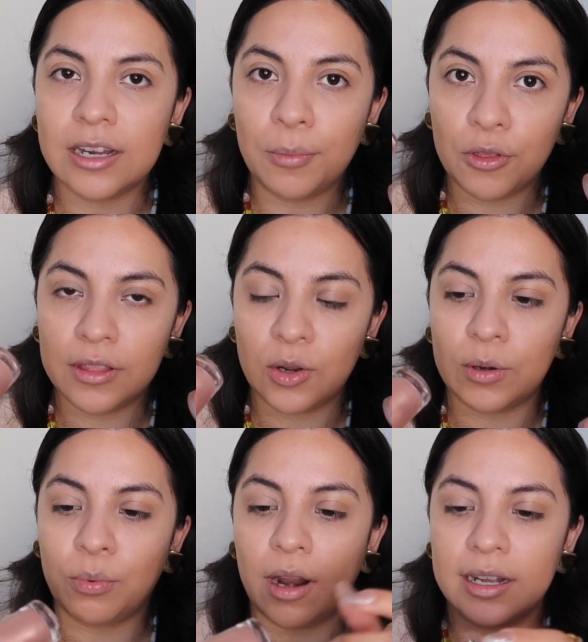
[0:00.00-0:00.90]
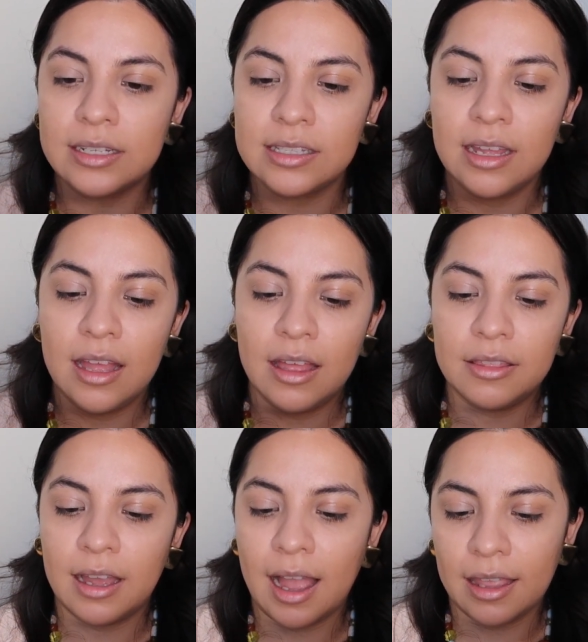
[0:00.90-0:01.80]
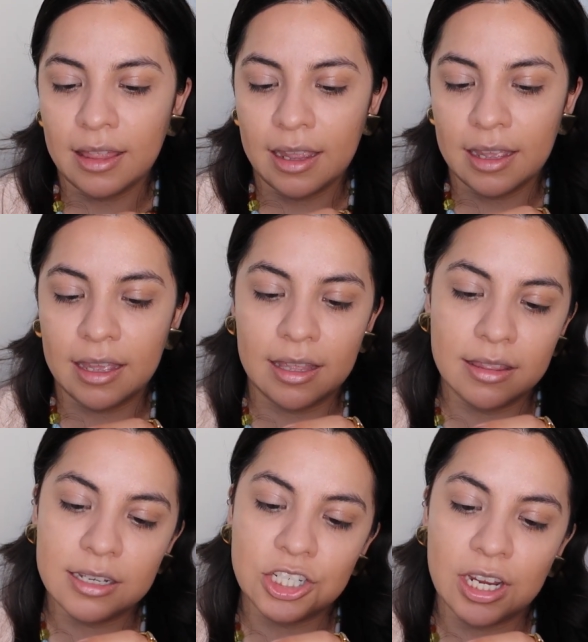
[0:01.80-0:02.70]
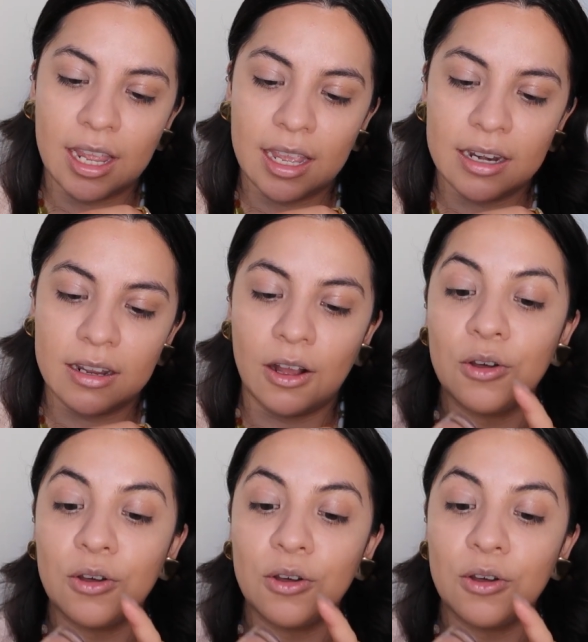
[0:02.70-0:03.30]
are both liquid products. The highlight in the shade,